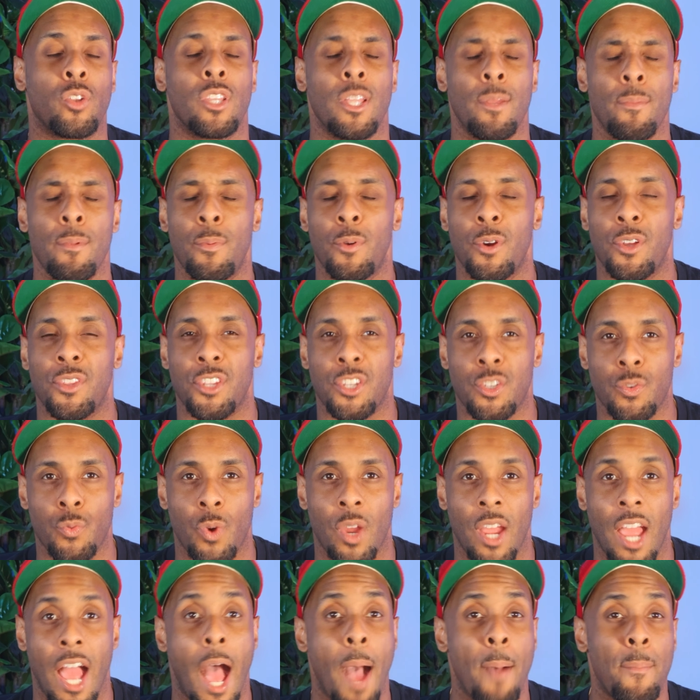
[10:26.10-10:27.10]
let me put it this
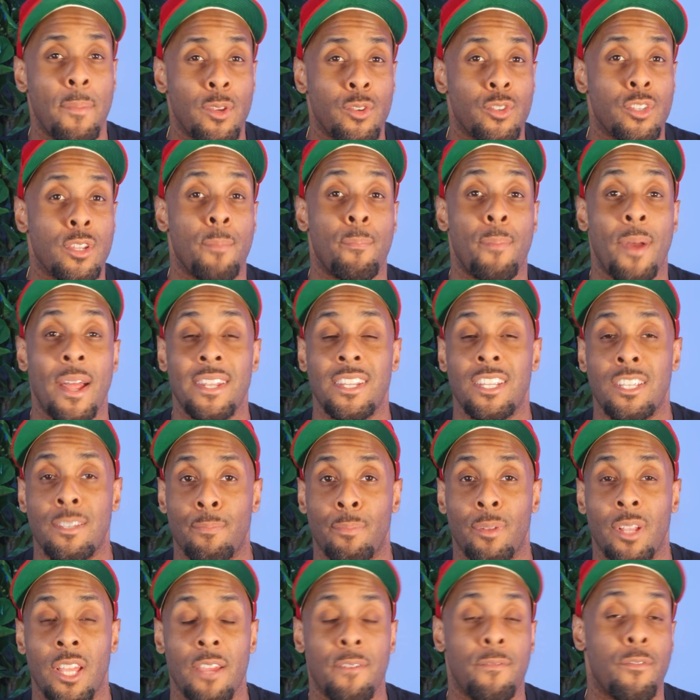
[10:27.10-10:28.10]
way, I've been using a pen
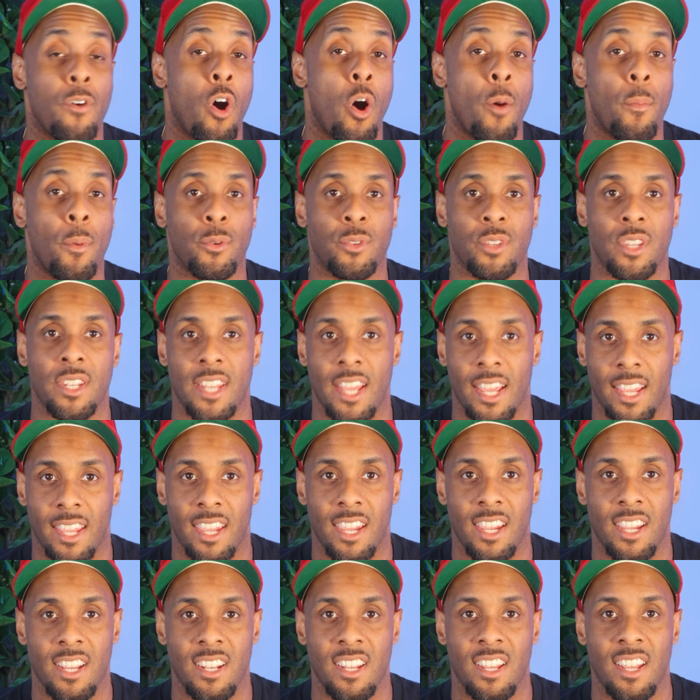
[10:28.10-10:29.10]
display for almost a
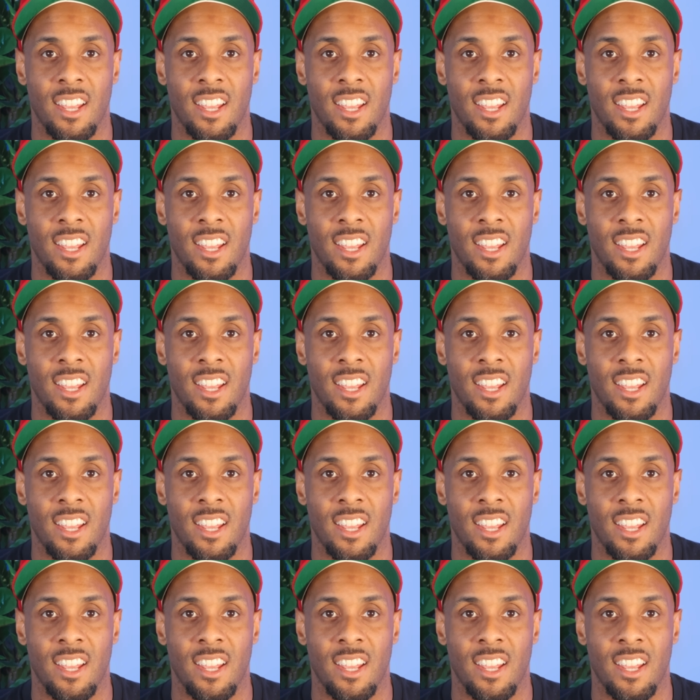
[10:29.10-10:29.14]
decade.